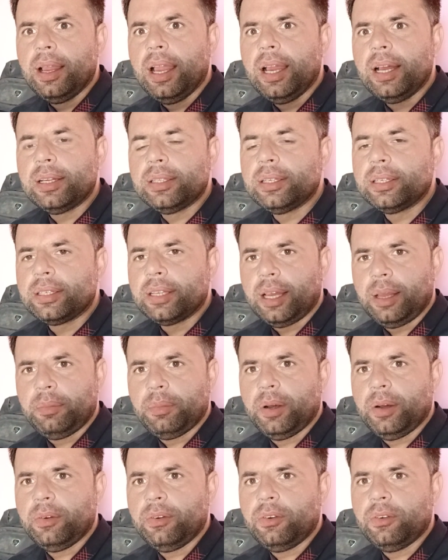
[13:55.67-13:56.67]
at the time
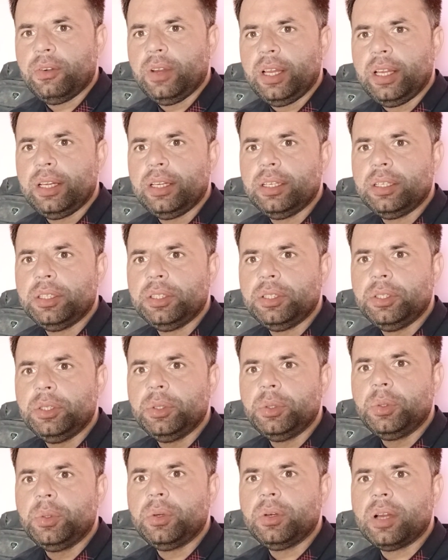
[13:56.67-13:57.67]
of when
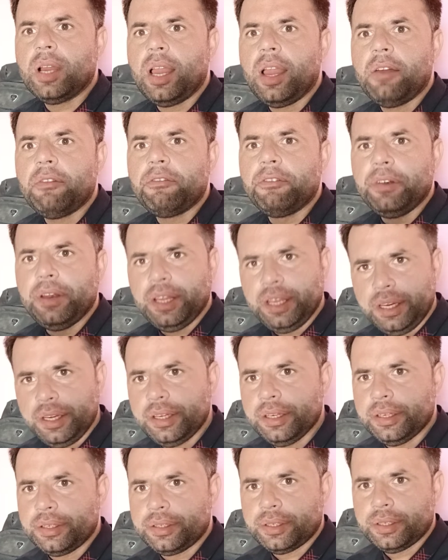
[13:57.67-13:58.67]
you have need
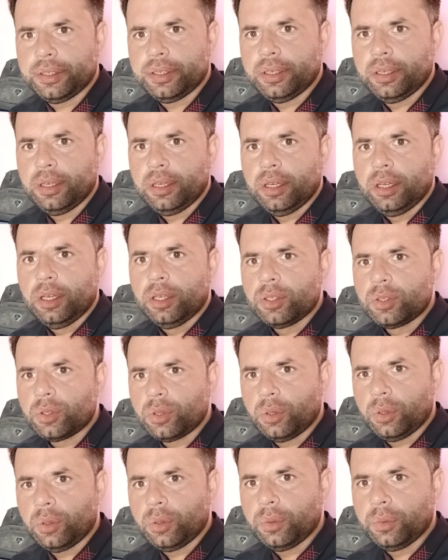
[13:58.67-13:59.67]
it.
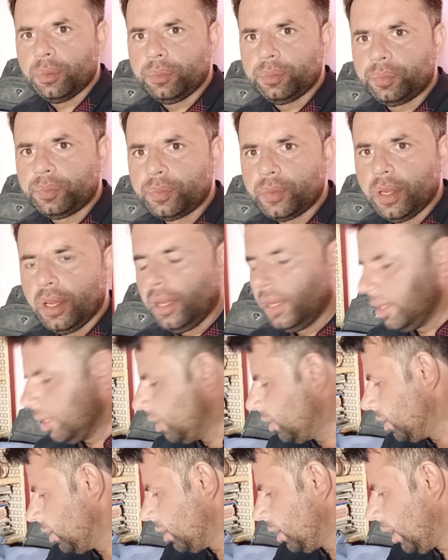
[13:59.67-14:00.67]
So
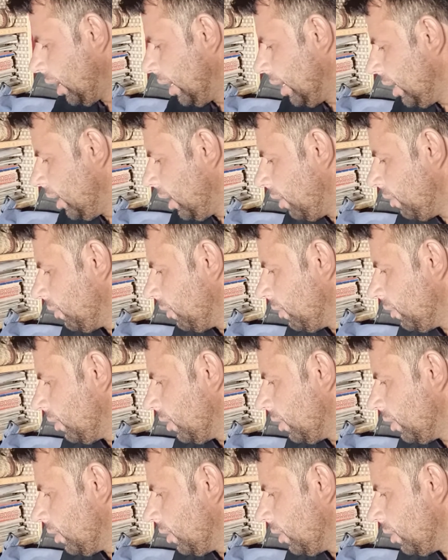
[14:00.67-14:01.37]
I have